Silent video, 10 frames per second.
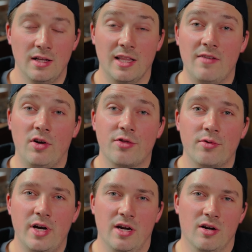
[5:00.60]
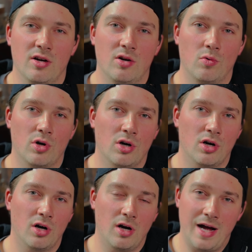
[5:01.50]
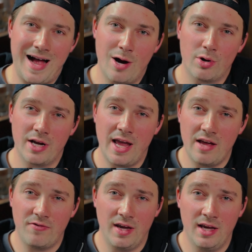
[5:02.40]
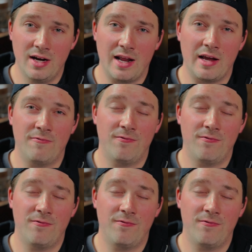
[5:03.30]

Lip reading: Level 3, we're an hour and a half in, and I